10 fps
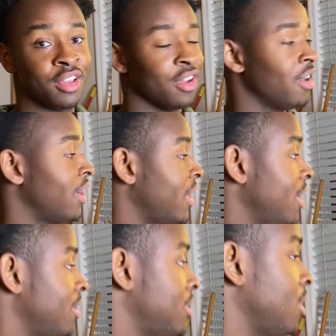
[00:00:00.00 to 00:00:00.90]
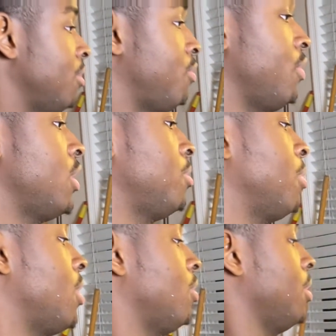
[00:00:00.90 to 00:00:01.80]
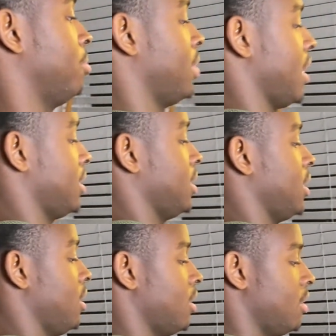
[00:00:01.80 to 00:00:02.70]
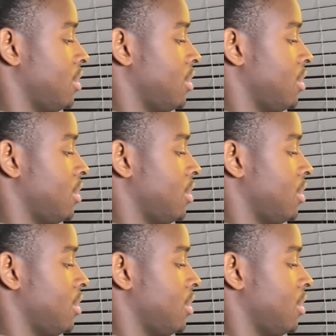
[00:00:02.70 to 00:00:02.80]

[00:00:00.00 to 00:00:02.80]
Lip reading: All right, I got us a fresh bottle of plastic here,